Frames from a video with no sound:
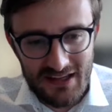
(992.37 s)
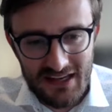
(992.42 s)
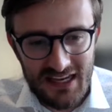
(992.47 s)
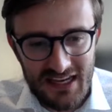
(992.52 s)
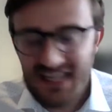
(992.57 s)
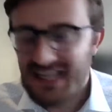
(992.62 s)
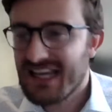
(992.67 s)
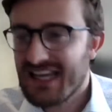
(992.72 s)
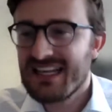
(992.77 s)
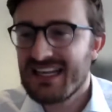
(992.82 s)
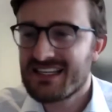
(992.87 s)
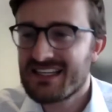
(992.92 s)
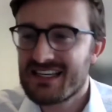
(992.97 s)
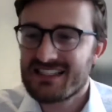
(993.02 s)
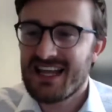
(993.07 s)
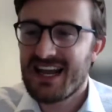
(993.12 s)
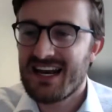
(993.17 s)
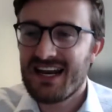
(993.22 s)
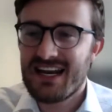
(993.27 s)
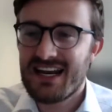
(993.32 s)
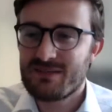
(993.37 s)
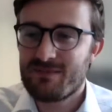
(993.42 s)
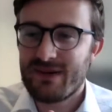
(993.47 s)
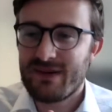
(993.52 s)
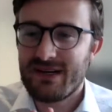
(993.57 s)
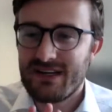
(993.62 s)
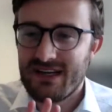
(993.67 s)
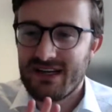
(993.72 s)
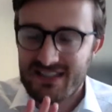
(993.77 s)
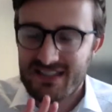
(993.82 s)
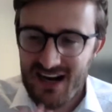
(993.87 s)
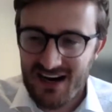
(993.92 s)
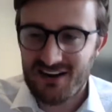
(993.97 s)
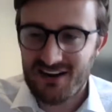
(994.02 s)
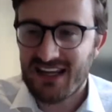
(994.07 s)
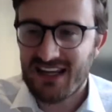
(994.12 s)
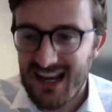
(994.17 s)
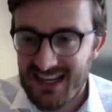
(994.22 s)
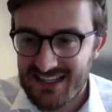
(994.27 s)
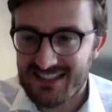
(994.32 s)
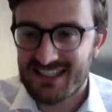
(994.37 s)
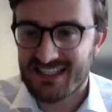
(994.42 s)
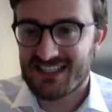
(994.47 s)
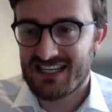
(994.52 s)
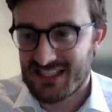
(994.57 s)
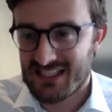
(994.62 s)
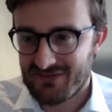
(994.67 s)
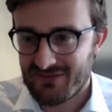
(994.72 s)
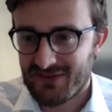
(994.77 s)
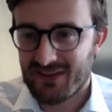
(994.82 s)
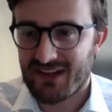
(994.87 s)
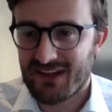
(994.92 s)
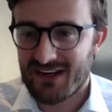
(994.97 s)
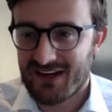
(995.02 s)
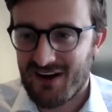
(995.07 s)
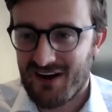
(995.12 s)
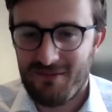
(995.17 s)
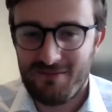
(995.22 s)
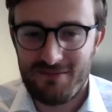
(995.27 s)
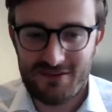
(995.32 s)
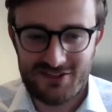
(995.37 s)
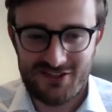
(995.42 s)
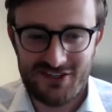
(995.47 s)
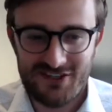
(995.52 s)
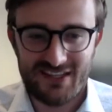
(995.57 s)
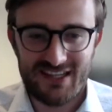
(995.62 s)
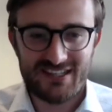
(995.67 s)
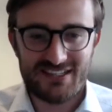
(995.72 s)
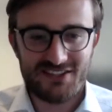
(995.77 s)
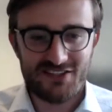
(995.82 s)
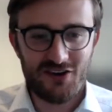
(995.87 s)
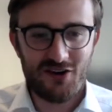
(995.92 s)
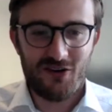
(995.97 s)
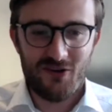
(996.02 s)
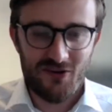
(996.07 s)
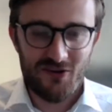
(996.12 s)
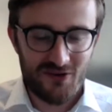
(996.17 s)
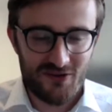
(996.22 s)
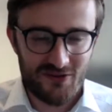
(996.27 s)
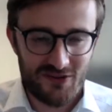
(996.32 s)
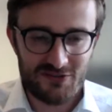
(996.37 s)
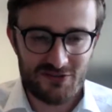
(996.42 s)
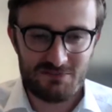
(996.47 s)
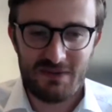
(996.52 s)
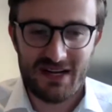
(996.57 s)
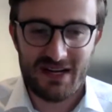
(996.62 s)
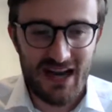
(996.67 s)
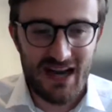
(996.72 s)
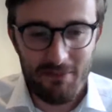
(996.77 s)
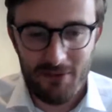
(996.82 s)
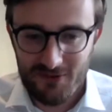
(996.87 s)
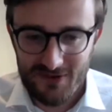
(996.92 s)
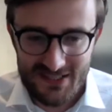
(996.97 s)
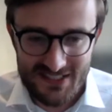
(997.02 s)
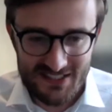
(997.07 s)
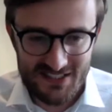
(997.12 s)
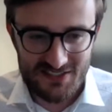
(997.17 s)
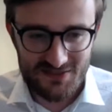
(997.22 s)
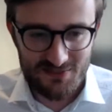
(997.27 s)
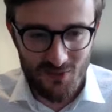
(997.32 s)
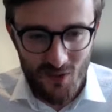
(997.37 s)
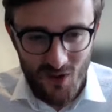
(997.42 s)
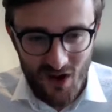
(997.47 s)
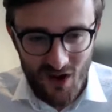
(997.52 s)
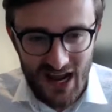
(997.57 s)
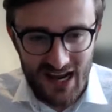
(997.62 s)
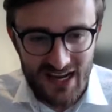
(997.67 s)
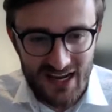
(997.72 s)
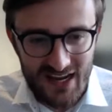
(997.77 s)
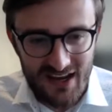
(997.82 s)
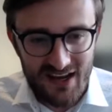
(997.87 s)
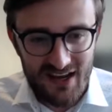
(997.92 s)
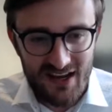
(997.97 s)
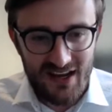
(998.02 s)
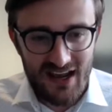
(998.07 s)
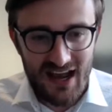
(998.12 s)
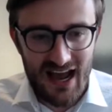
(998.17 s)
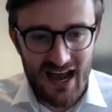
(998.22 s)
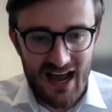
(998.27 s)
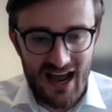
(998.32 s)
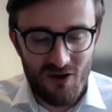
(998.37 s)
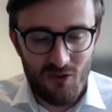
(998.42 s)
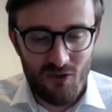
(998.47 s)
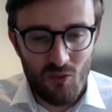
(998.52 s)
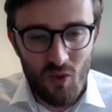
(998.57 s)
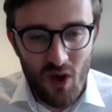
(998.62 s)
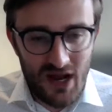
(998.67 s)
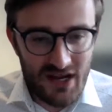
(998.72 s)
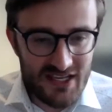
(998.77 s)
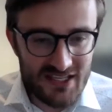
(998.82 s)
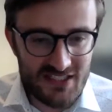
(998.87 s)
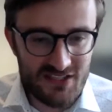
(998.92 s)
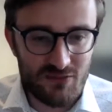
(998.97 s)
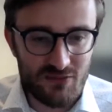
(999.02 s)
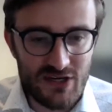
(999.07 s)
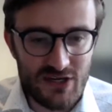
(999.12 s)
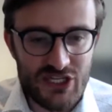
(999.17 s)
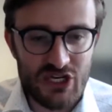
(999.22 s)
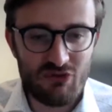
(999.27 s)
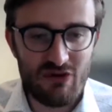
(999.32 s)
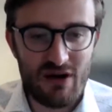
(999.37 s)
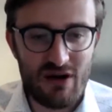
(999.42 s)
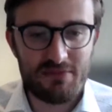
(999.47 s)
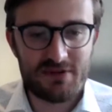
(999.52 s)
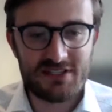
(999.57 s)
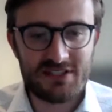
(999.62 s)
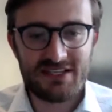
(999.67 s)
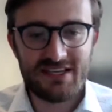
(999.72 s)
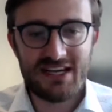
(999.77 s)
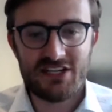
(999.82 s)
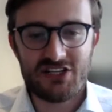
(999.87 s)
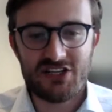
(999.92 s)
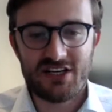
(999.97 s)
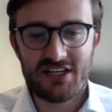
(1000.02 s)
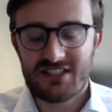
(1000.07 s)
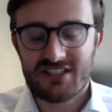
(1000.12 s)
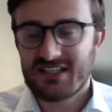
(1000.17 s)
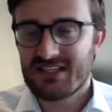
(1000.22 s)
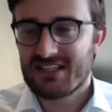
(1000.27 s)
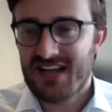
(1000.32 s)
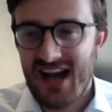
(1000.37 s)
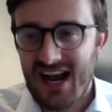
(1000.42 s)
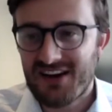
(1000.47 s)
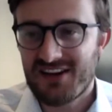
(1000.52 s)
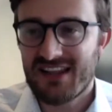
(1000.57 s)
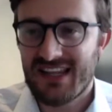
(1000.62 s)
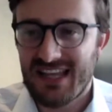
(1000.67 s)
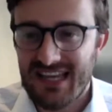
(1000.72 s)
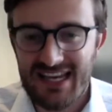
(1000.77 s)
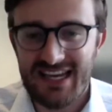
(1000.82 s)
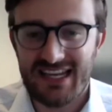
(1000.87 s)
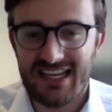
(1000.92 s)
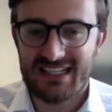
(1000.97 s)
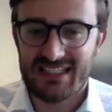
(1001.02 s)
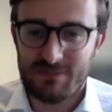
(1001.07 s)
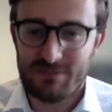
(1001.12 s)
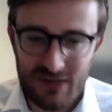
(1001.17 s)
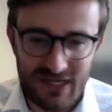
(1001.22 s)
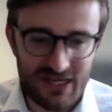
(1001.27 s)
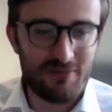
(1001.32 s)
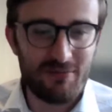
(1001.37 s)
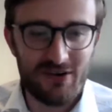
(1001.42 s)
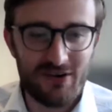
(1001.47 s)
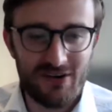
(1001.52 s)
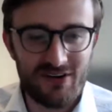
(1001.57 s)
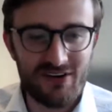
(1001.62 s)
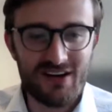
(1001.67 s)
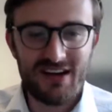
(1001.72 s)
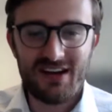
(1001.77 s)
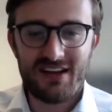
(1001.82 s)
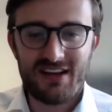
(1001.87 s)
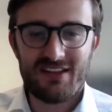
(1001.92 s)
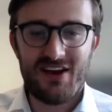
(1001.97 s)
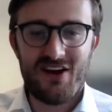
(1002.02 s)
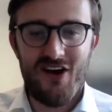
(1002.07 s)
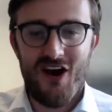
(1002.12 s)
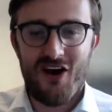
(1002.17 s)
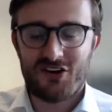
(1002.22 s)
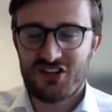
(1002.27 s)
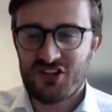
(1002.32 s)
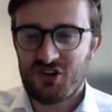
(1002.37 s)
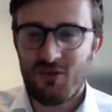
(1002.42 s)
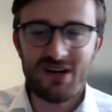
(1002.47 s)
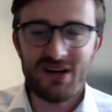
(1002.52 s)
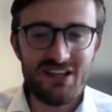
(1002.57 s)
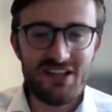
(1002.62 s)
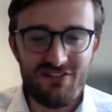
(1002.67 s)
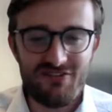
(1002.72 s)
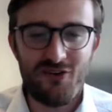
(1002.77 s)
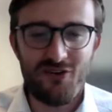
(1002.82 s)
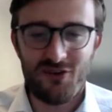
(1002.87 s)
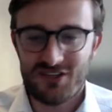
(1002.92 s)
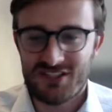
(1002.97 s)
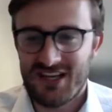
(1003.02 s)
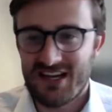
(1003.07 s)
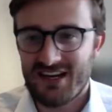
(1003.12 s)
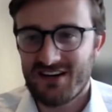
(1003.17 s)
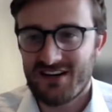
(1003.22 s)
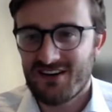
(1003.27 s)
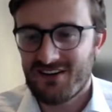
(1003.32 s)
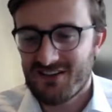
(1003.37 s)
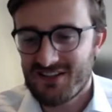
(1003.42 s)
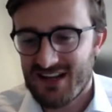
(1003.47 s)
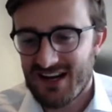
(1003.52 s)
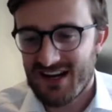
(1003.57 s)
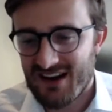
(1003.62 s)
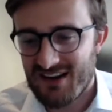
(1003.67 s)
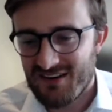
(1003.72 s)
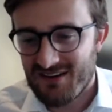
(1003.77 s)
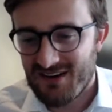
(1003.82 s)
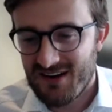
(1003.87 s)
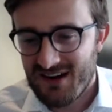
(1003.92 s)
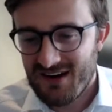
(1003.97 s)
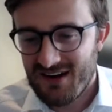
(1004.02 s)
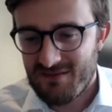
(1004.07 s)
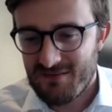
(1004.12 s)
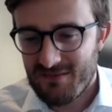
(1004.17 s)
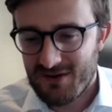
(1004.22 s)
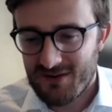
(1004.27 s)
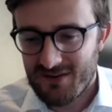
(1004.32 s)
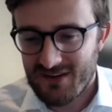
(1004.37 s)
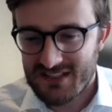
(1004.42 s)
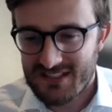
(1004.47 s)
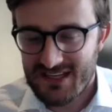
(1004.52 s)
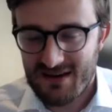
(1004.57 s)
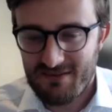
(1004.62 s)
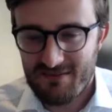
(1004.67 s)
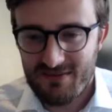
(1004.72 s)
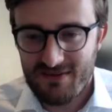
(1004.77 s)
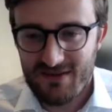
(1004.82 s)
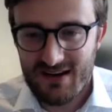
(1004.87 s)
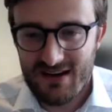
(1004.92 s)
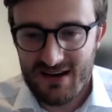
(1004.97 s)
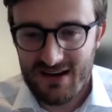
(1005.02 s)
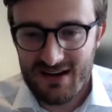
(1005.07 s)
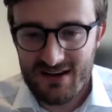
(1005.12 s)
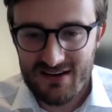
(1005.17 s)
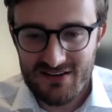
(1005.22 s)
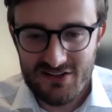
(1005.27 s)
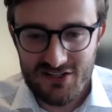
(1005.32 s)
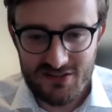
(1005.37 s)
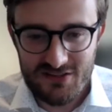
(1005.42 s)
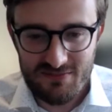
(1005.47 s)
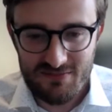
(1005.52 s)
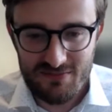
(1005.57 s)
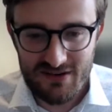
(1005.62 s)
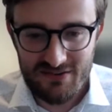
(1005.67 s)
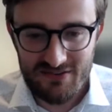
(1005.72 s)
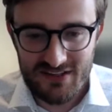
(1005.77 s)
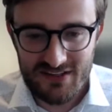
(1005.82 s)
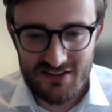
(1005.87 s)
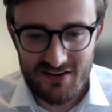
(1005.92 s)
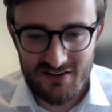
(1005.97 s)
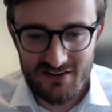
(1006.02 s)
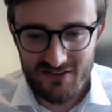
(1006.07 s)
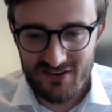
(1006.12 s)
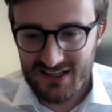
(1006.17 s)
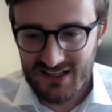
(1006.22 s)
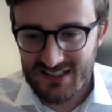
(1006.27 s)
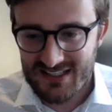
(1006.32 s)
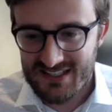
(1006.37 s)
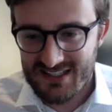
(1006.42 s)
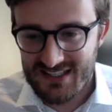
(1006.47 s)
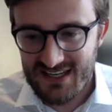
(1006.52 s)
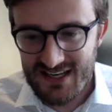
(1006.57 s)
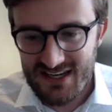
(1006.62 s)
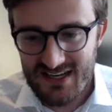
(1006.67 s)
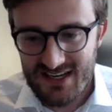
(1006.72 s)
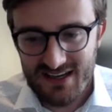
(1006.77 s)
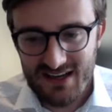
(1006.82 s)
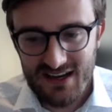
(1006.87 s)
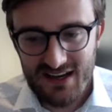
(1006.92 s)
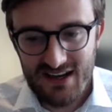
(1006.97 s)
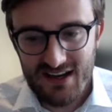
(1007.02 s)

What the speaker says: The Senate has been entirely unsuccessful at accomplishing this. So there's been a couple reasons why. One is the regional representation is entirely inexplicable. There are 24 senators, and I'll pull this up just briefly so everyone can see it.